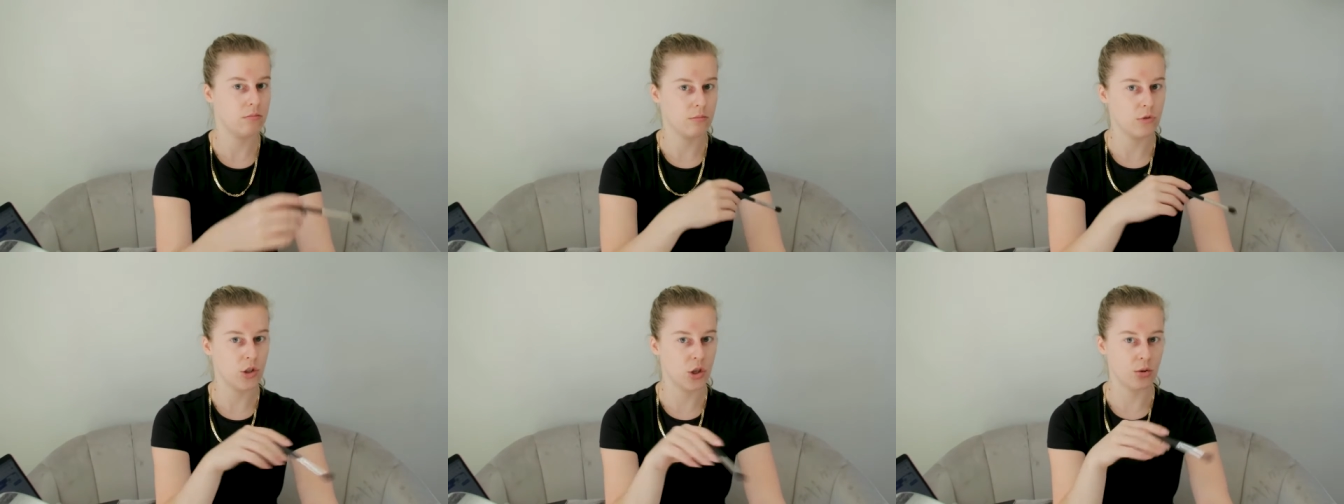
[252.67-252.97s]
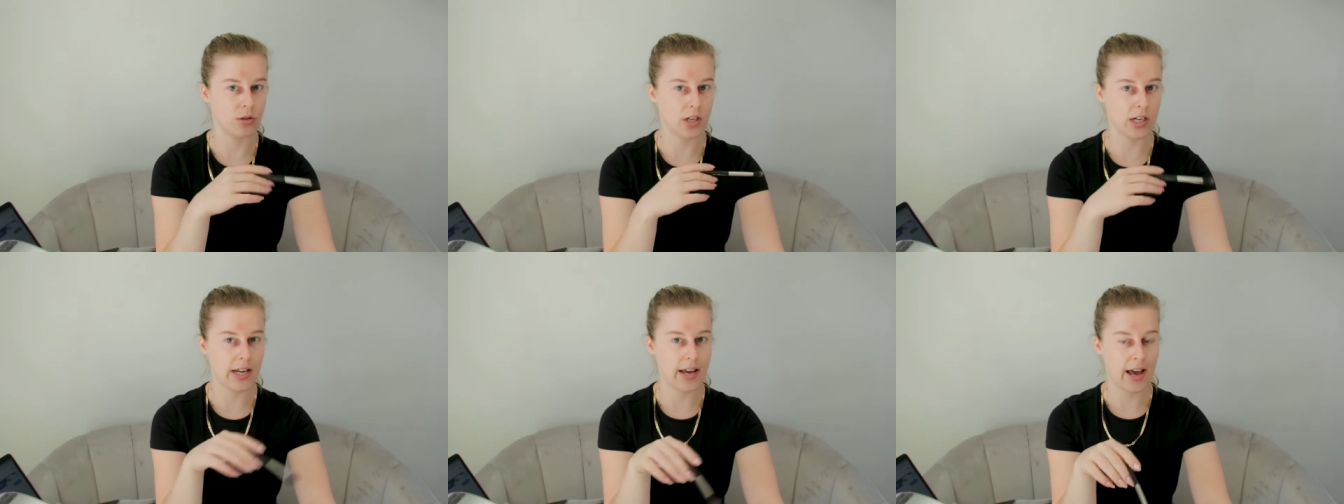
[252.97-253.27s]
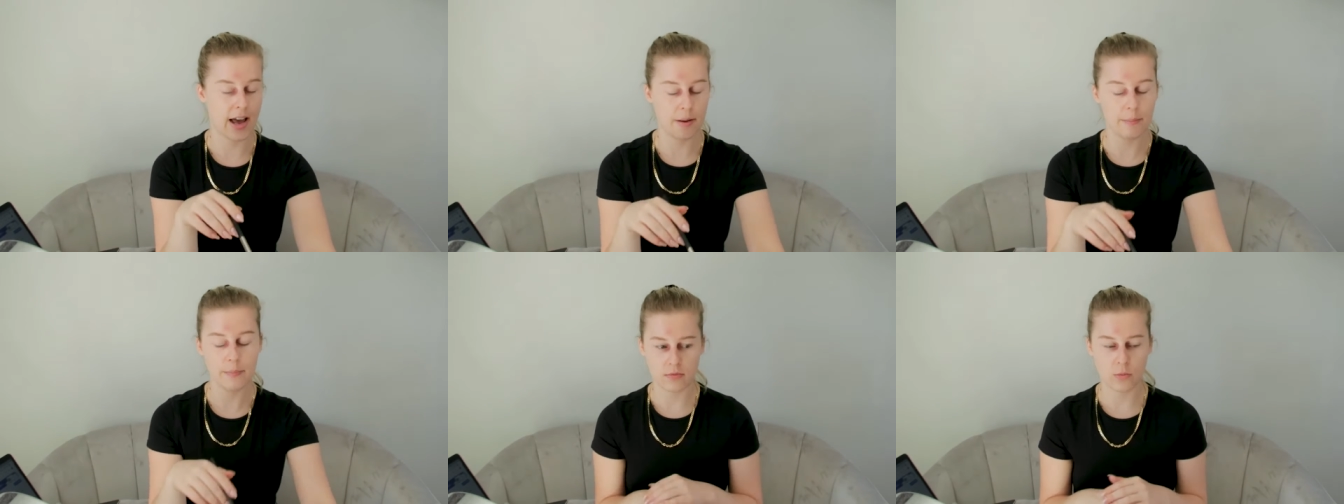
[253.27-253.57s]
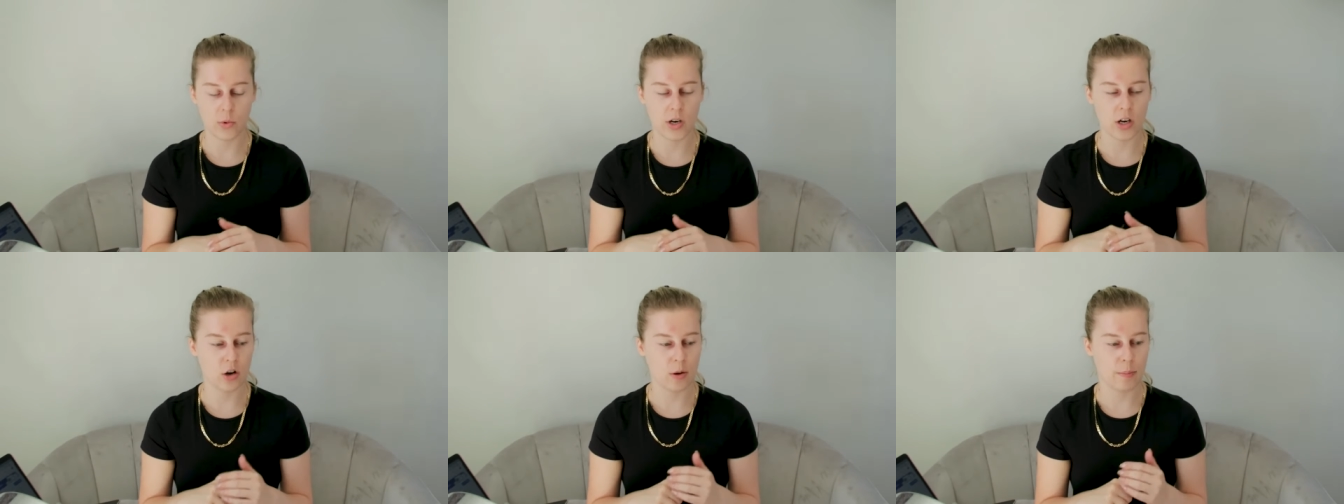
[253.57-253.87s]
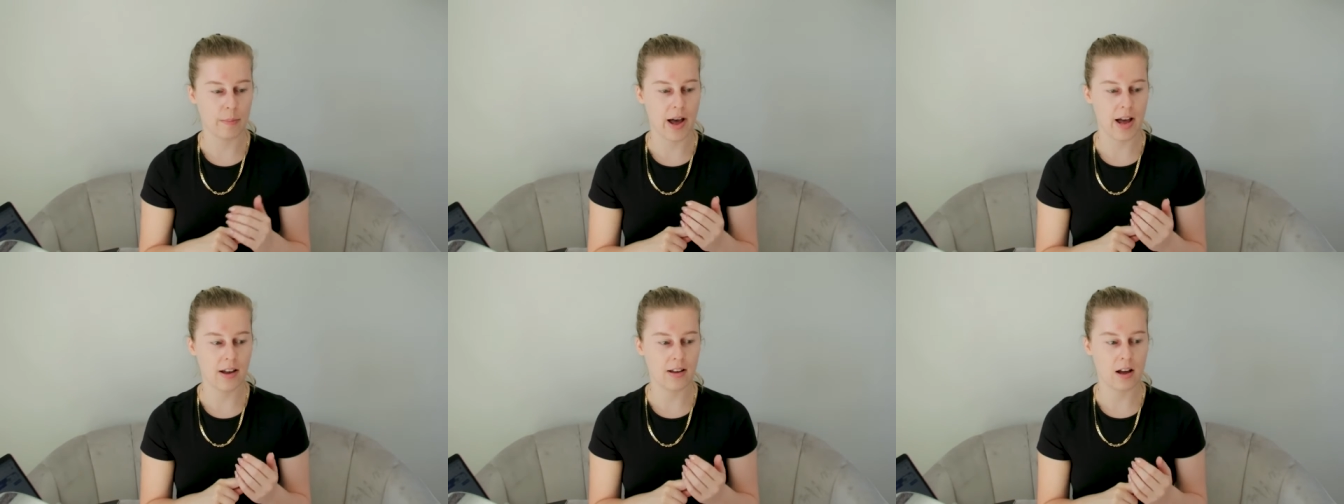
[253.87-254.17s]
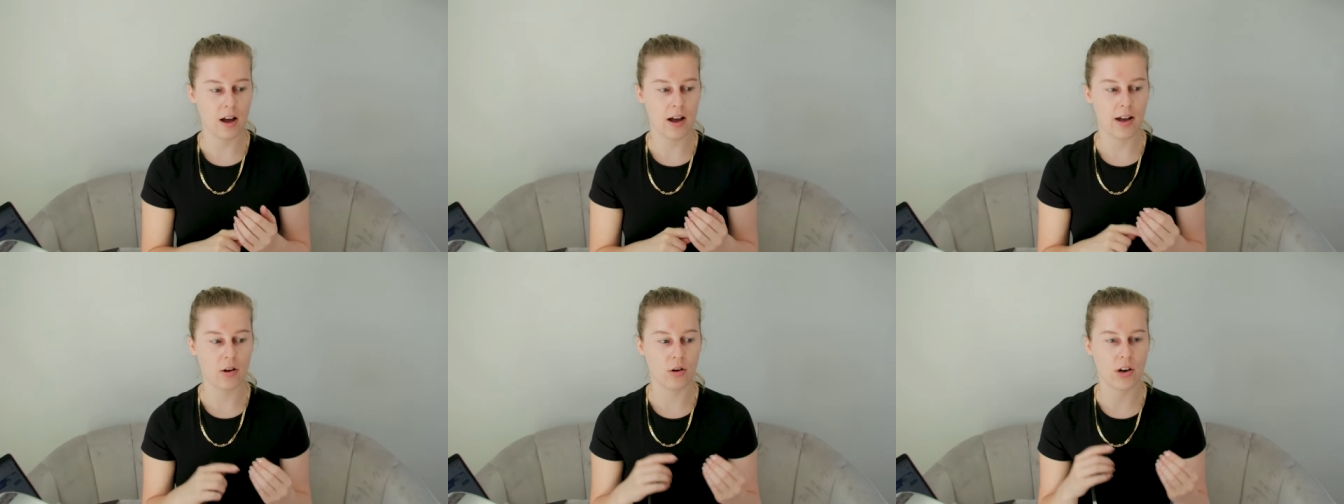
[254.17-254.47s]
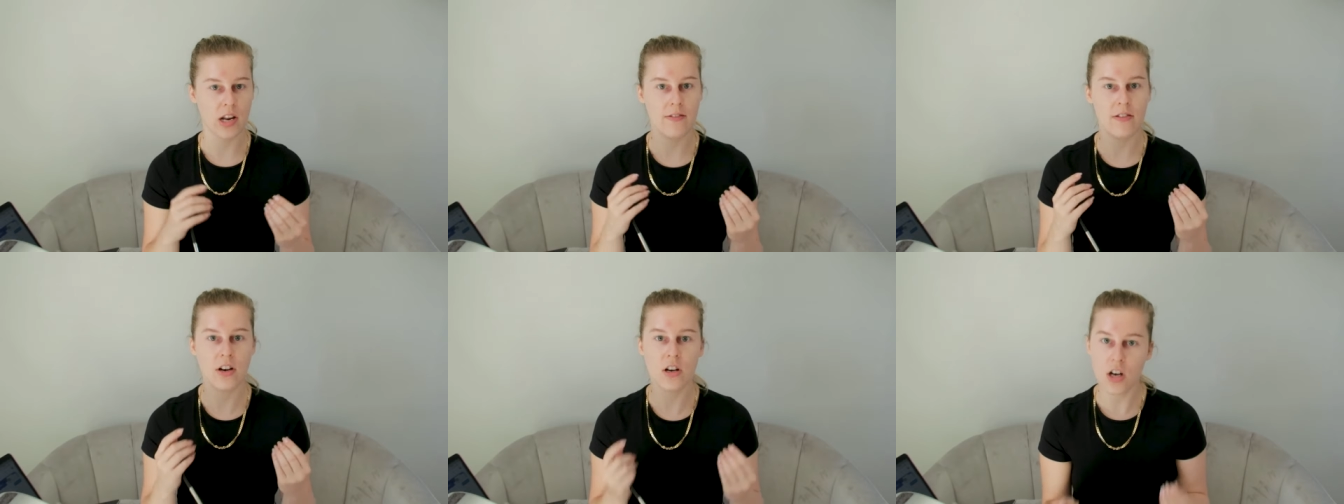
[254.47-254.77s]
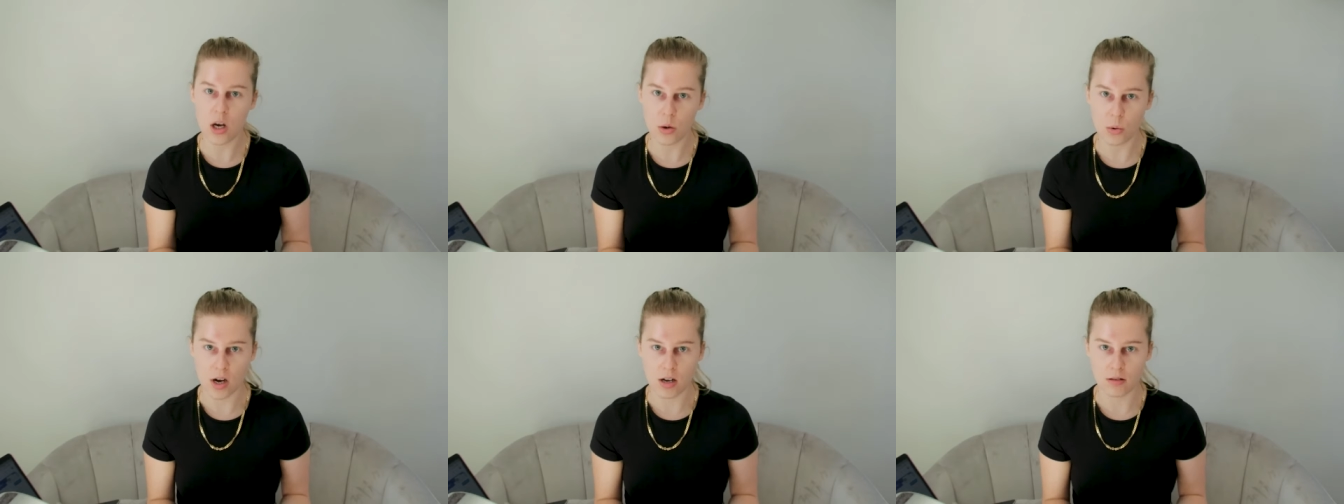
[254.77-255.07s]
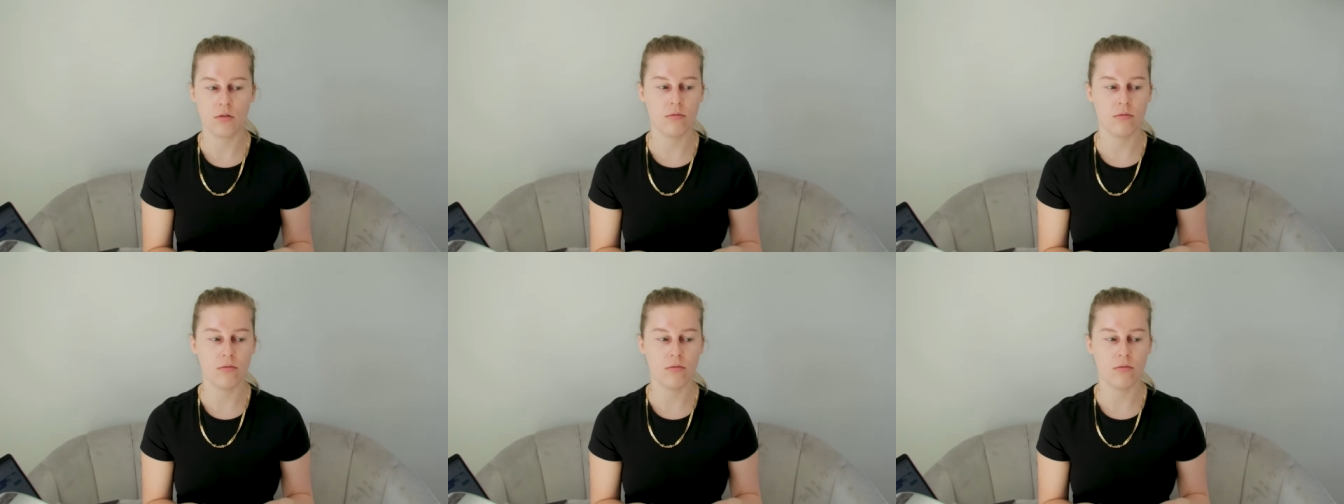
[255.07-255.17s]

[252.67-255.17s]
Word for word: usually am. When I got back, I got even lower.